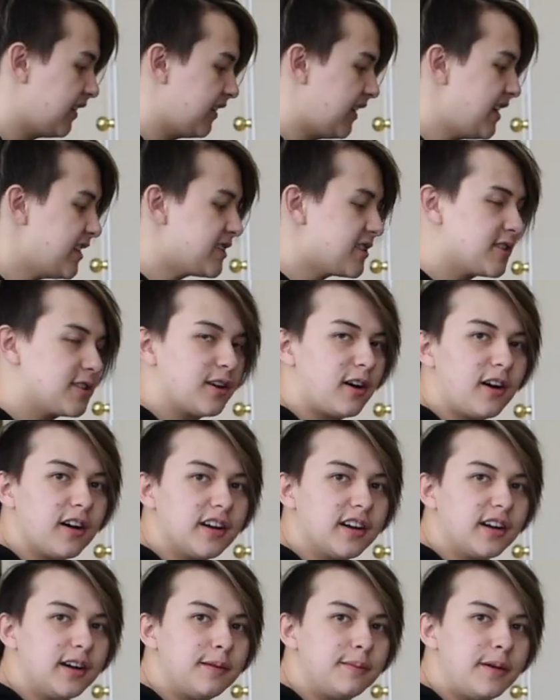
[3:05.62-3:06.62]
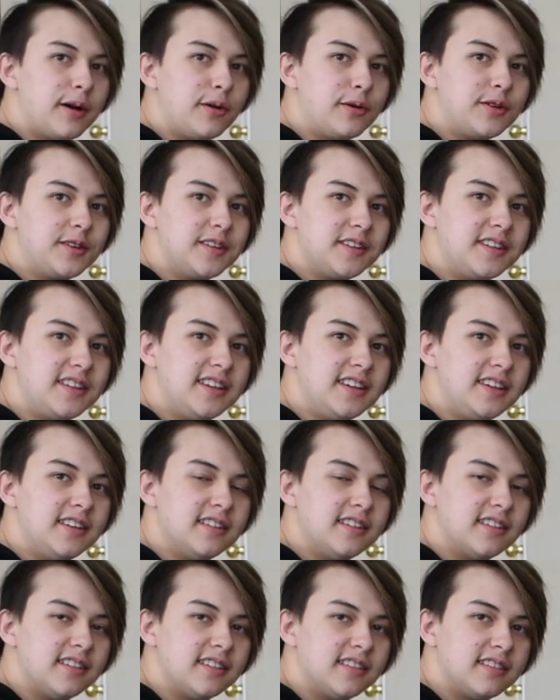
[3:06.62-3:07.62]
Let's talk about
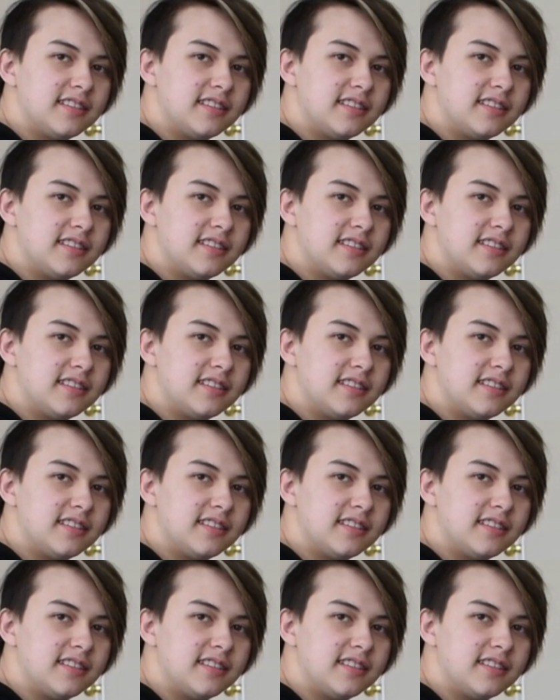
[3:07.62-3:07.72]
the